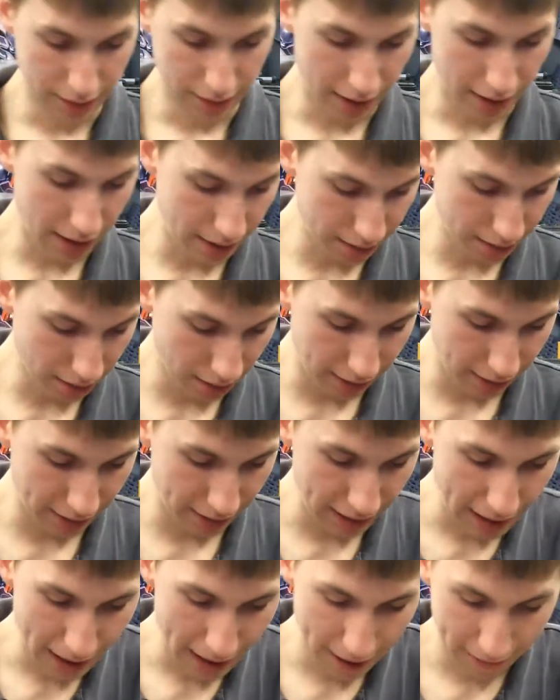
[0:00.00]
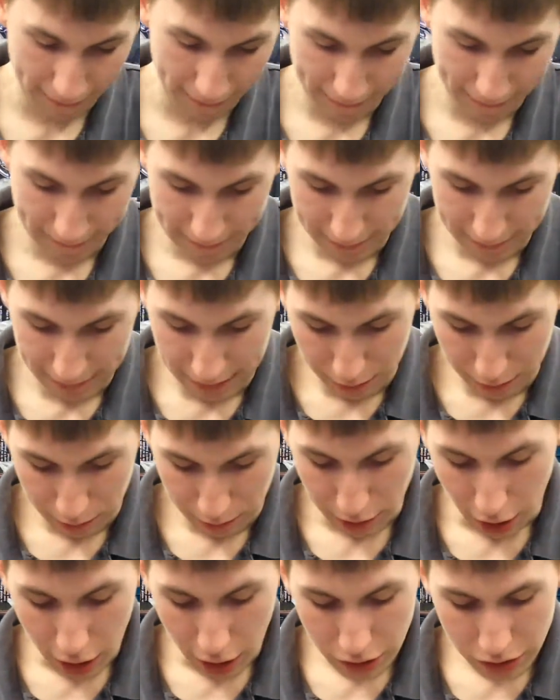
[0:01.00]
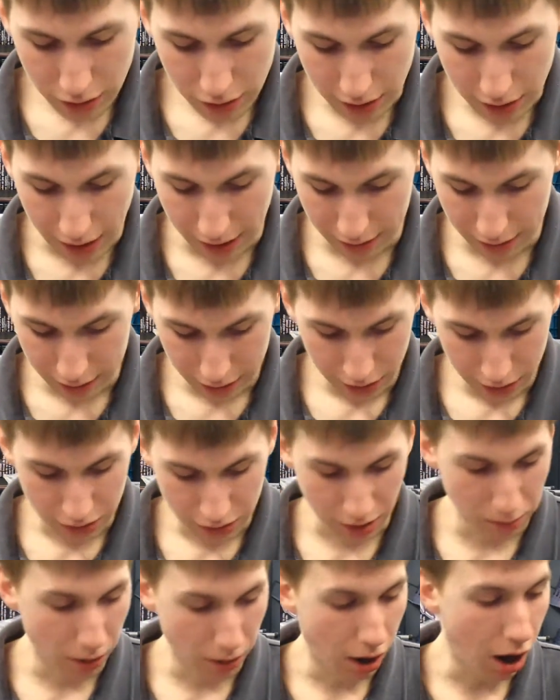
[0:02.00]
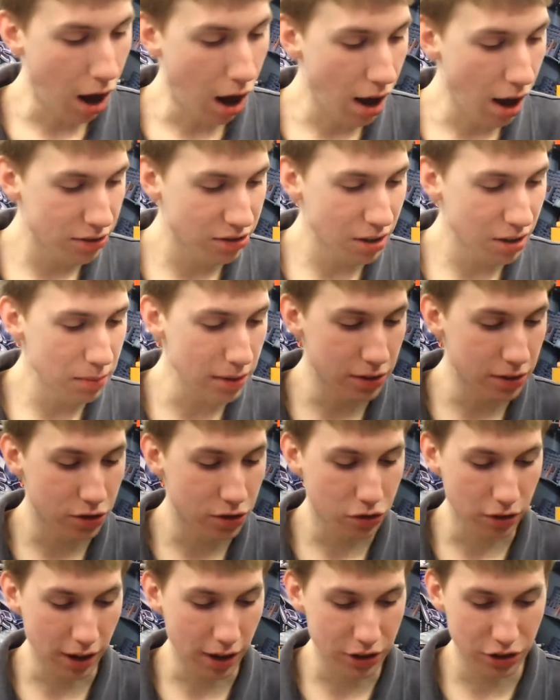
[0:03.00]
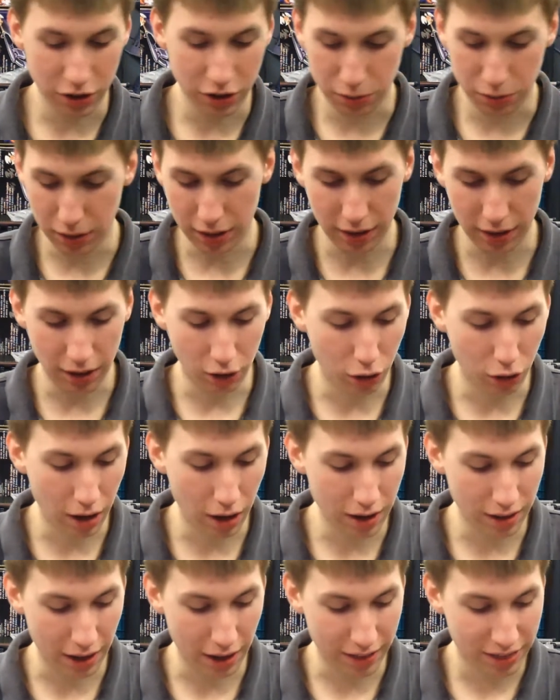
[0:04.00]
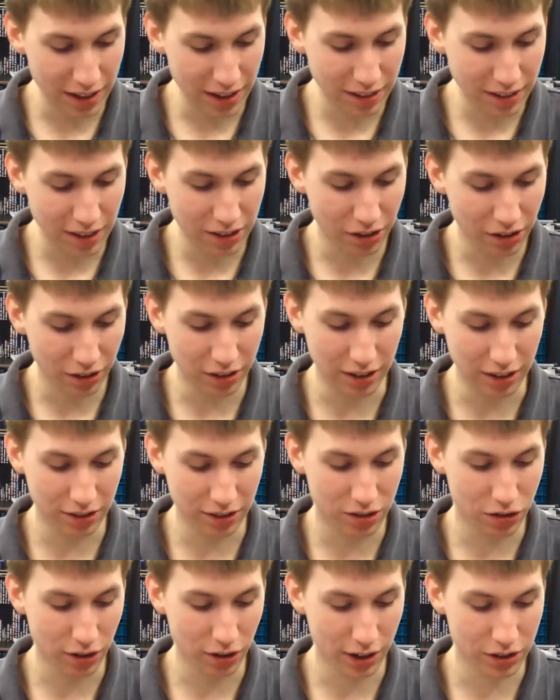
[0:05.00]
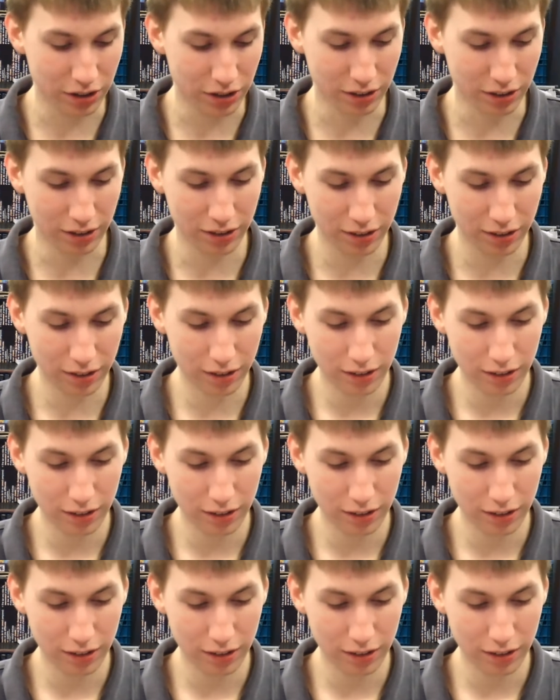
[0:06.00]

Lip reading: and yeah. We also get some awesome instructions with it. Oh, I think these are the instructions.